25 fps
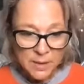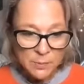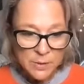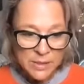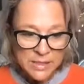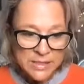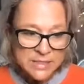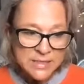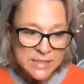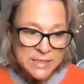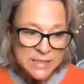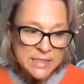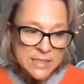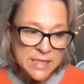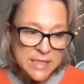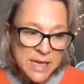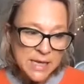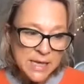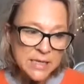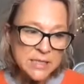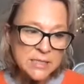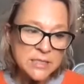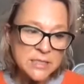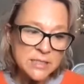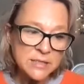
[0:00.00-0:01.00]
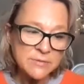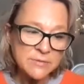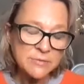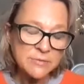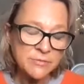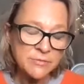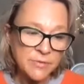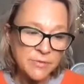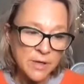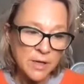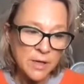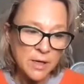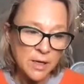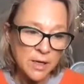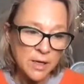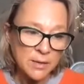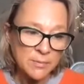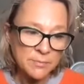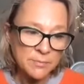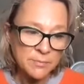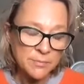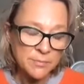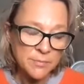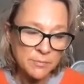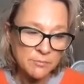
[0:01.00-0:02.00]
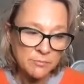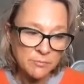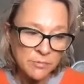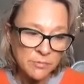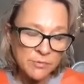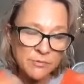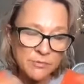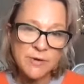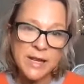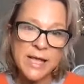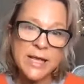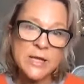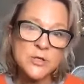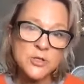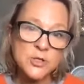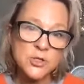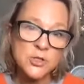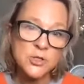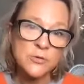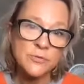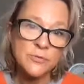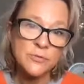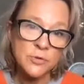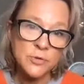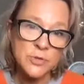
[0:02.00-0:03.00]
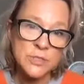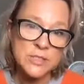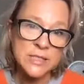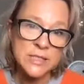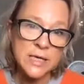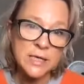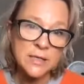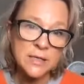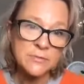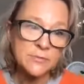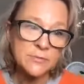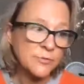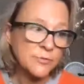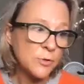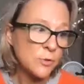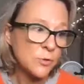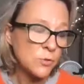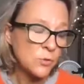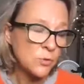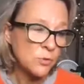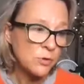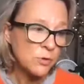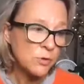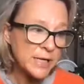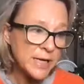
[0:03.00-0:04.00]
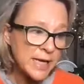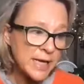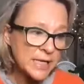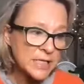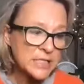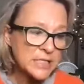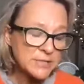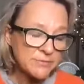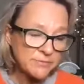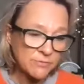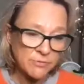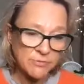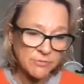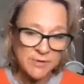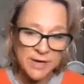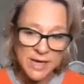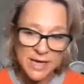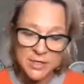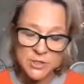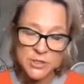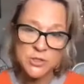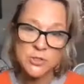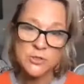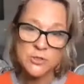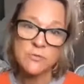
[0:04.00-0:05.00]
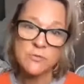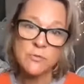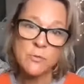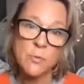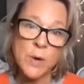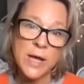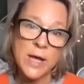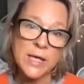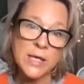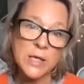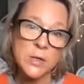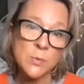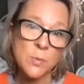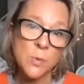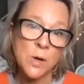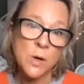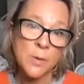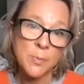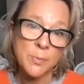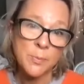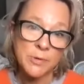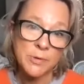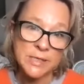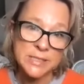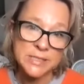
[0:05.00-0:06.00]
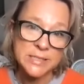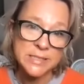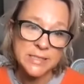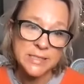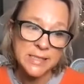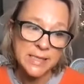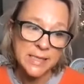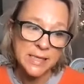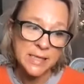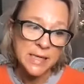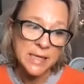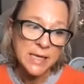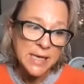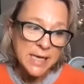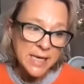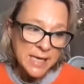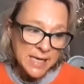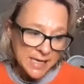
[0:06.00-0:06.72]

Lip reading: it's a negative reflection of yourself, or a negative reflection of where you are presently.